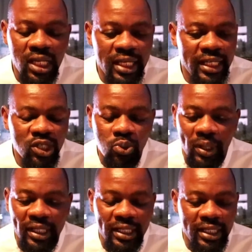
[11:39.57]
it is
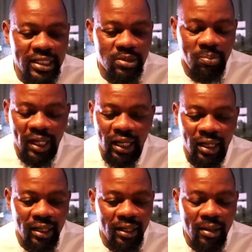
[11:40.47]
what it is.
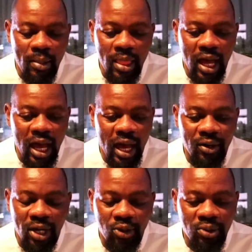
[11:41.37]
But I
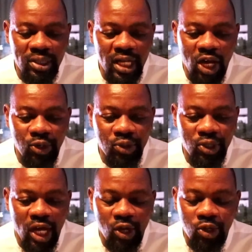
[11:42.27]
don't
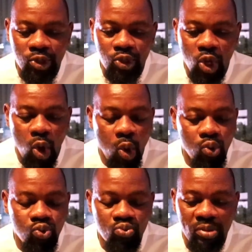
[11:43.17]

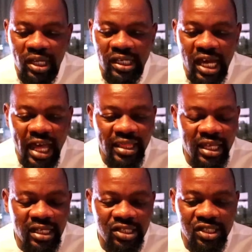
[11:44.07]
know, man. I
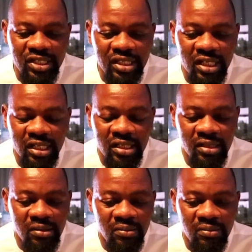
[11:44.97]
think she's
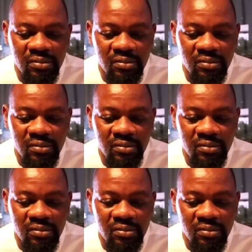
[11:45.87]
still